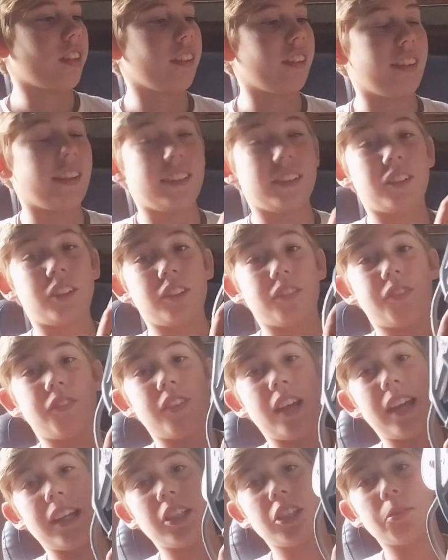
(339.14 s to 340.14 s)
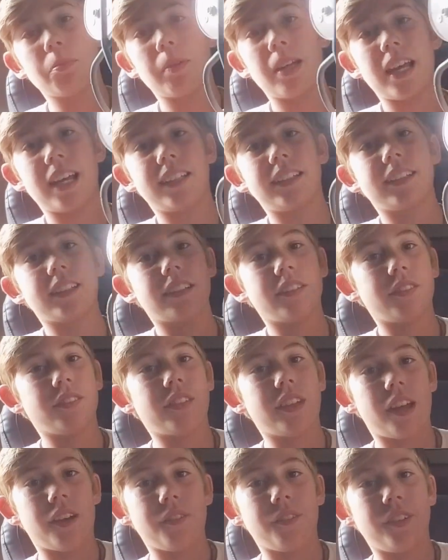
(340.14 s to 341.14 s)
this face mask
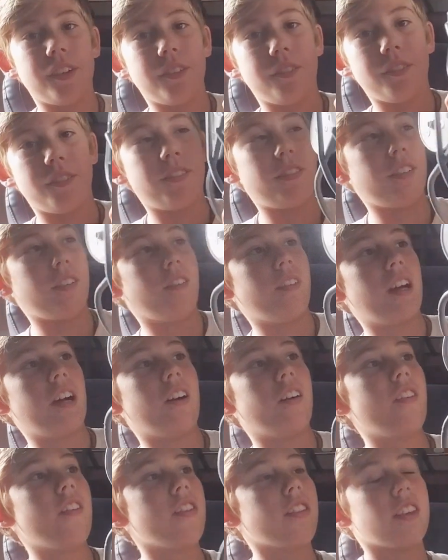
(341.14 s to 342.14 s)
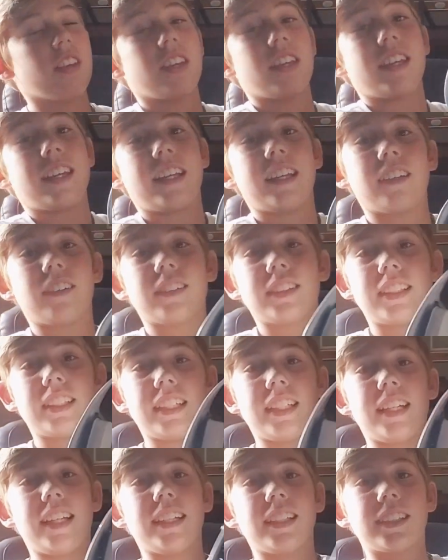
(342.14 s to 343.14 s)
that it would fit well. Here's
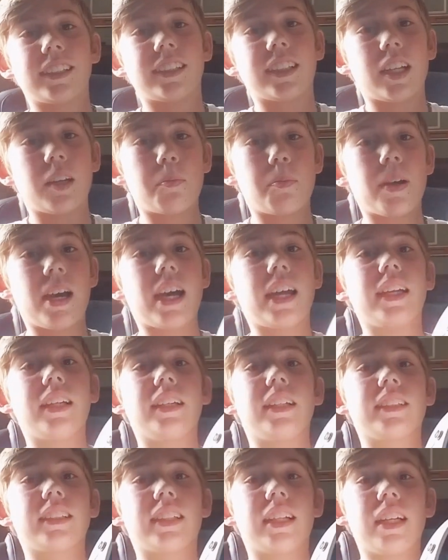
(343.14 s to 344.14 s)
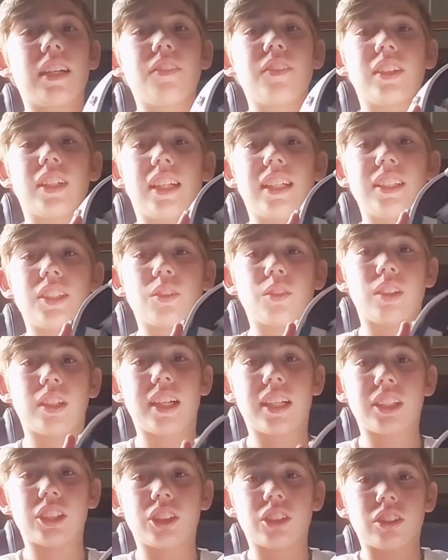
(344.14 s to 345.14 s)
the inside padding. It's kind of a nice one
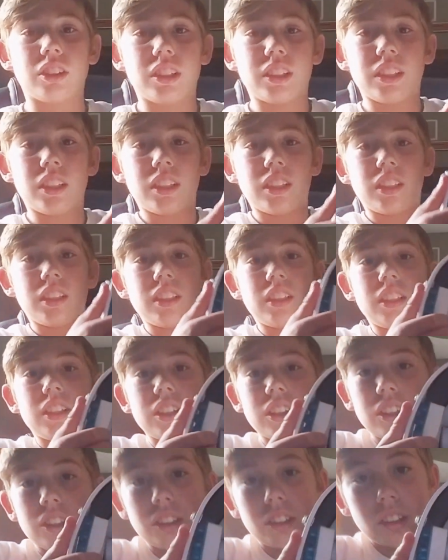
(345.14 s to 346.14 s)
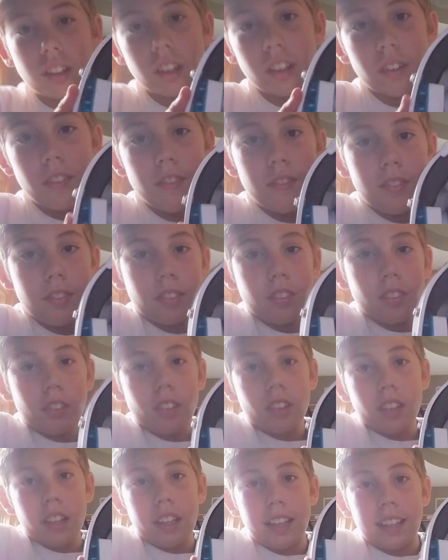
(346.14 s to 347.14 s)
actually. So
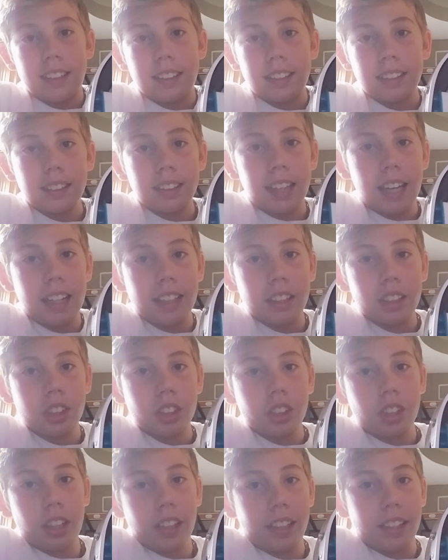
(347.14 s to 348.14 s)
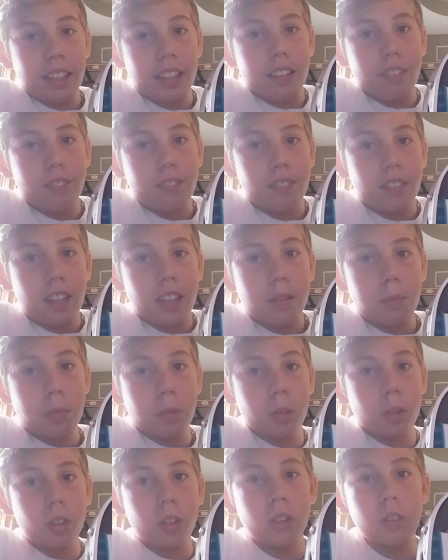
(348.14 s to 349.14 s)
it's kind of just like an
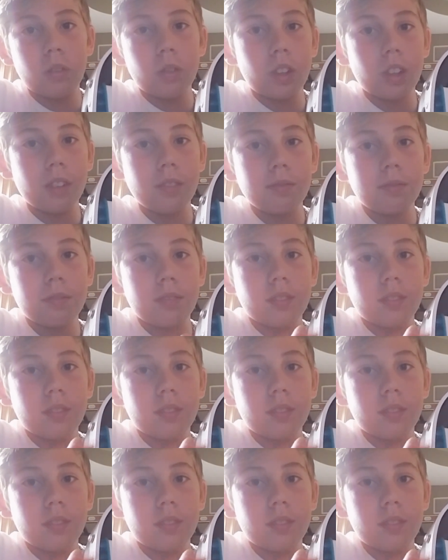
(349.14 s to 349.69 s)
inflatable one.